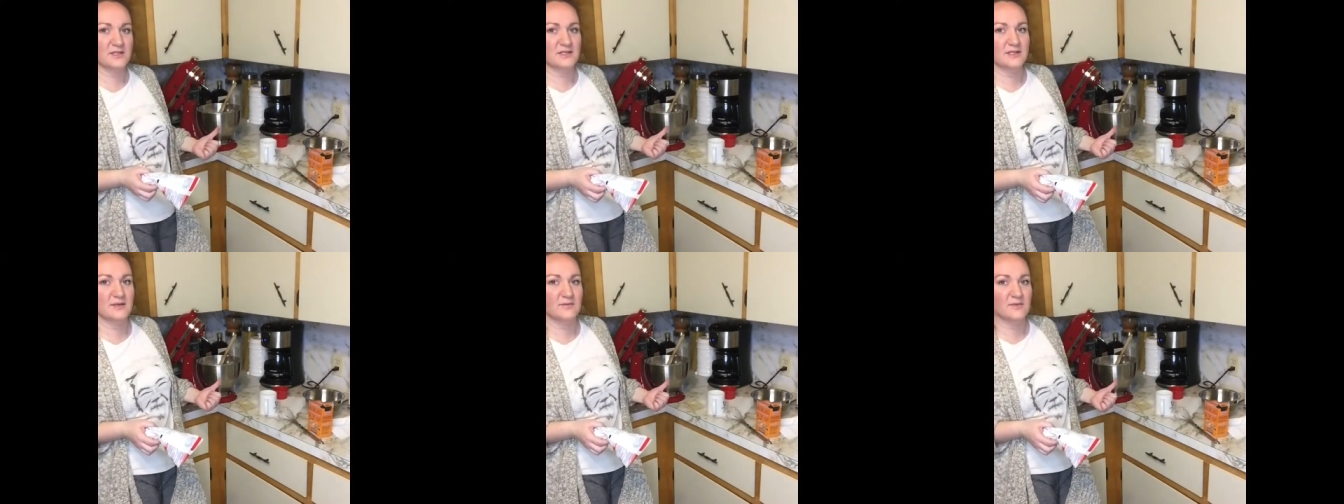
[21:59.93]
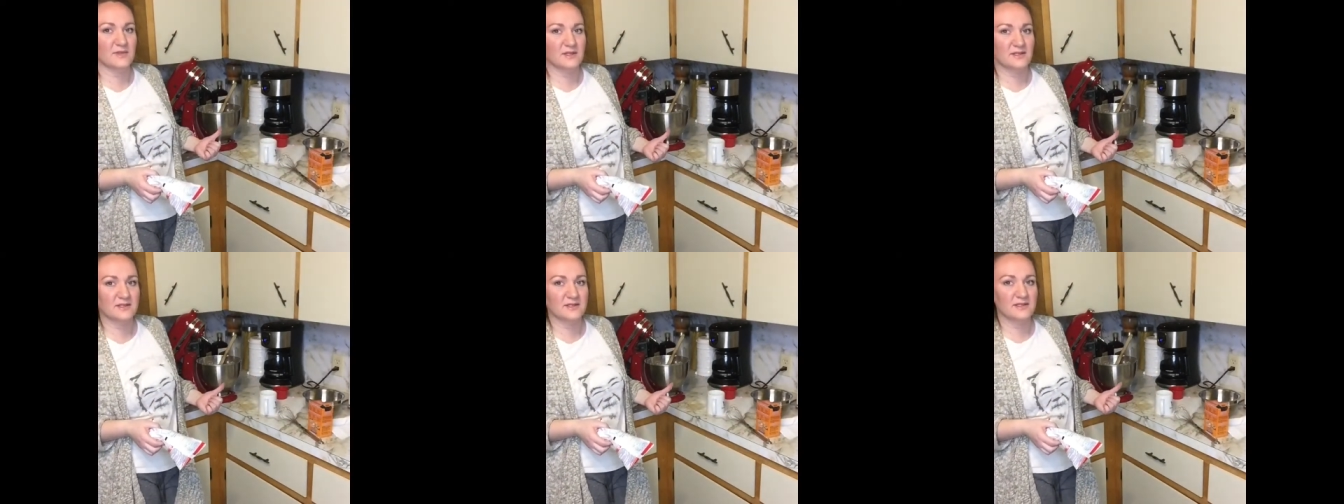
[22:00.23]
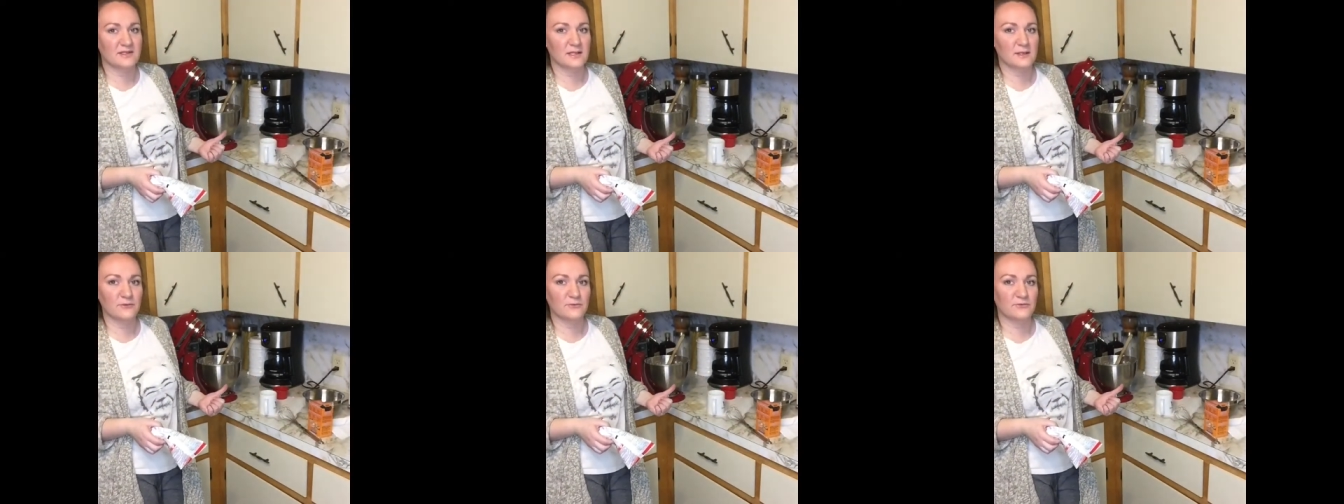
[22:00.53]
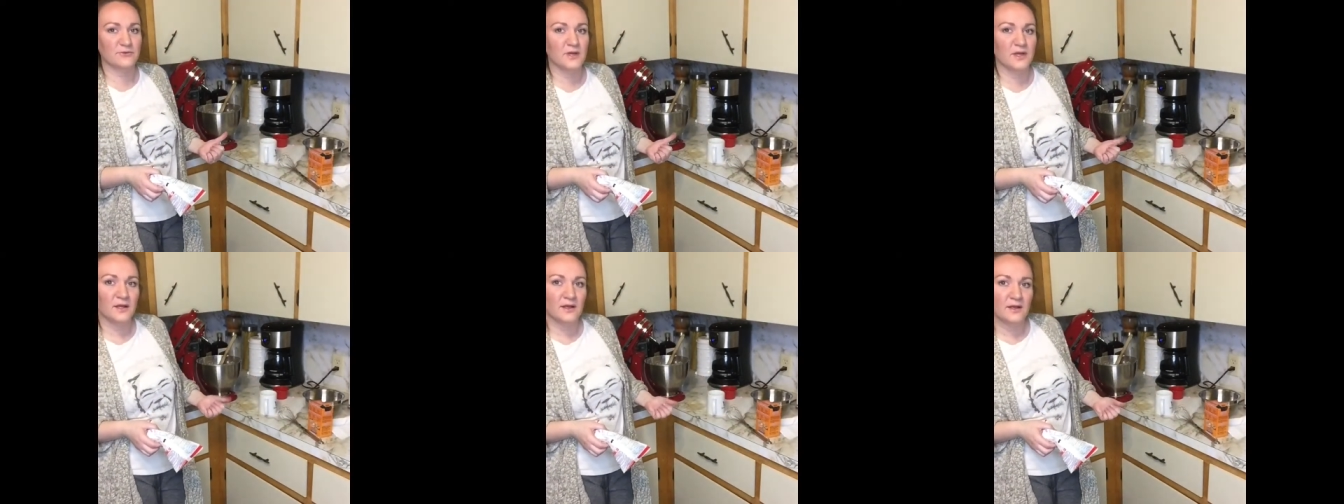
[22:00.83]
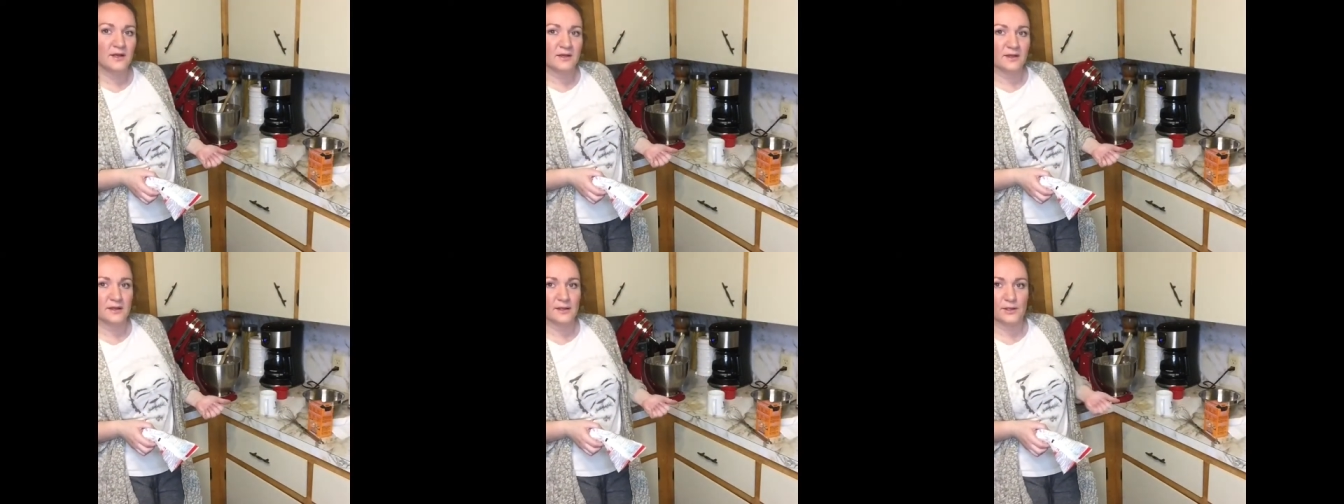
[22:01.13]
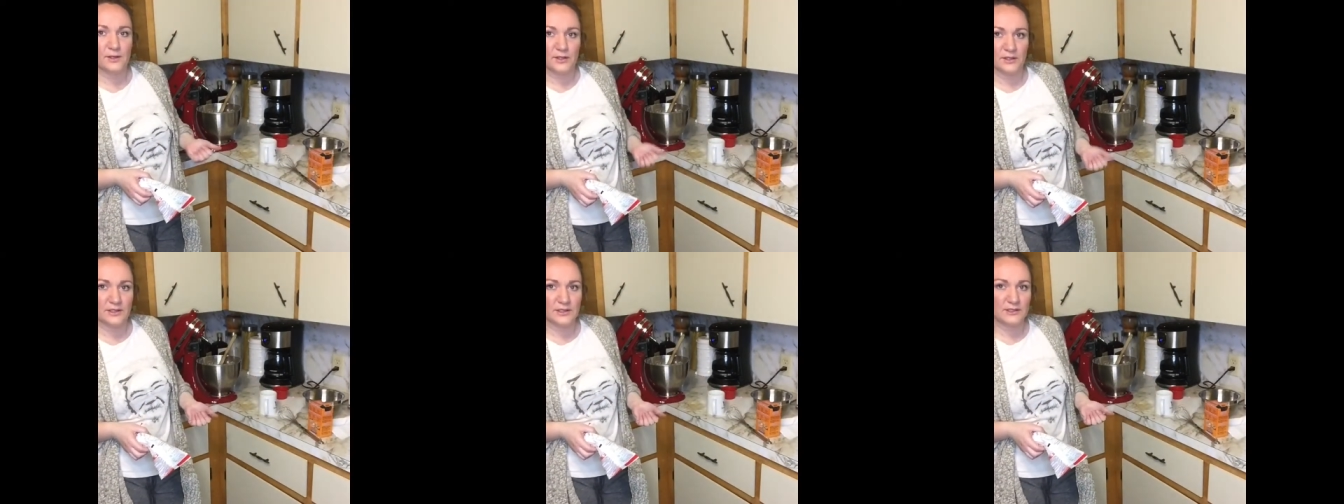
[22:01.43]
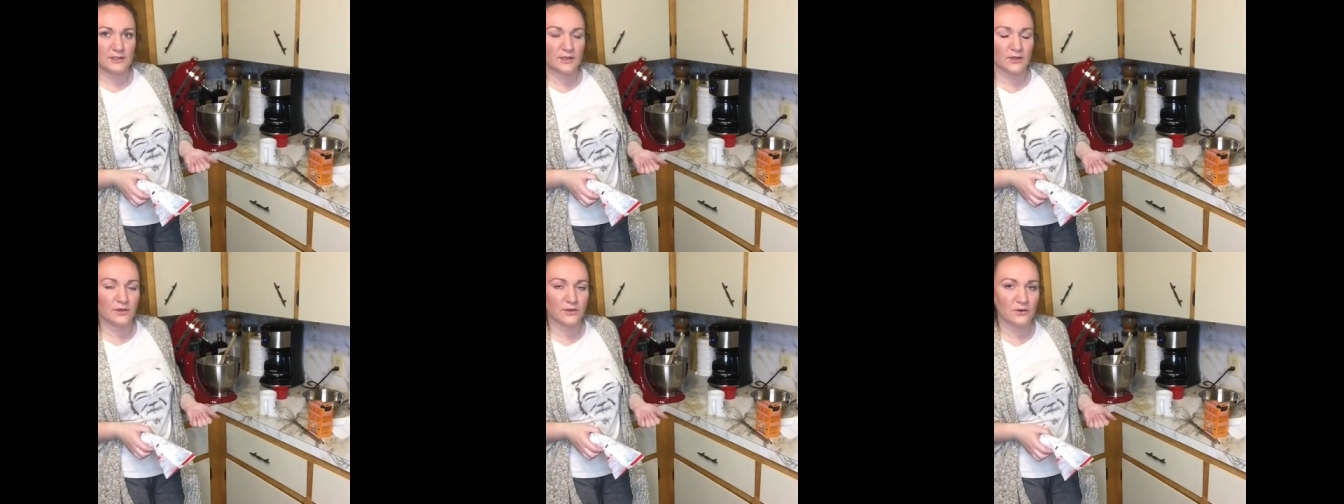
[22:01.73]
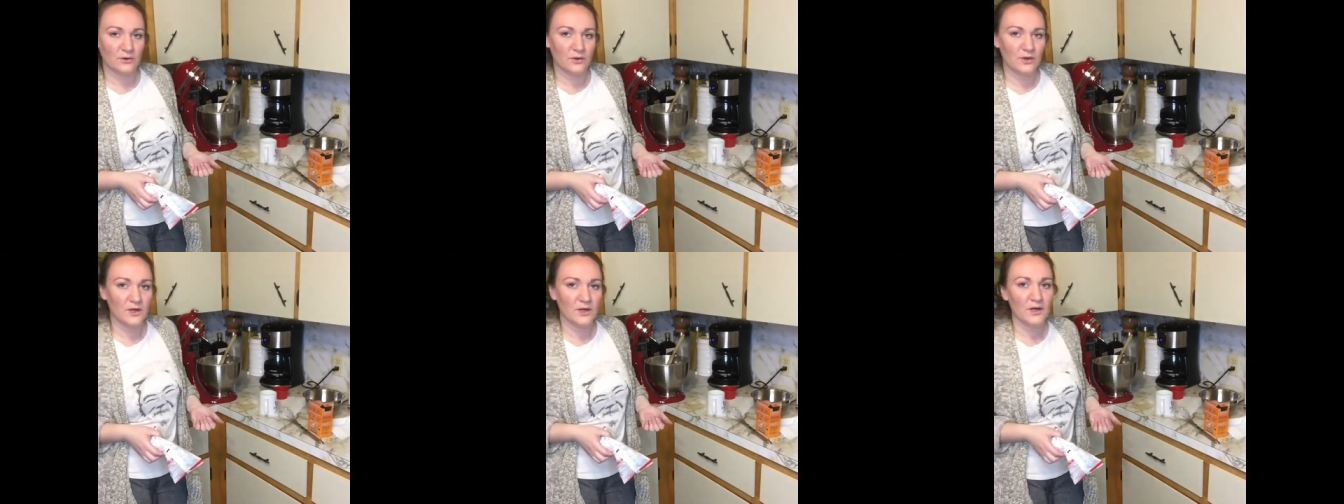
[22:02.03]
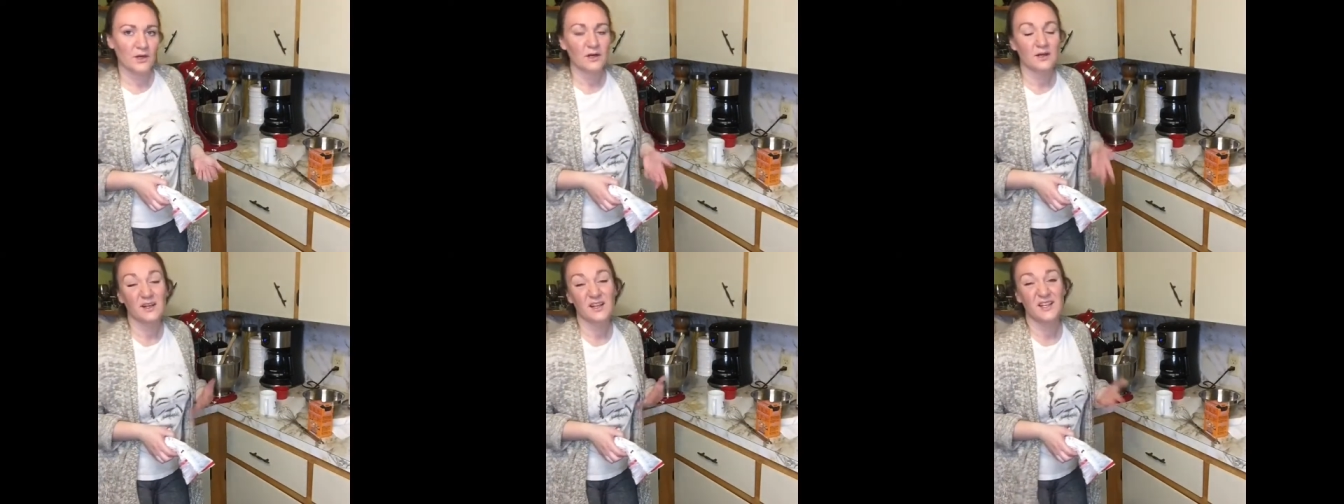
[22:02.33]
something stiff like cookie dough, or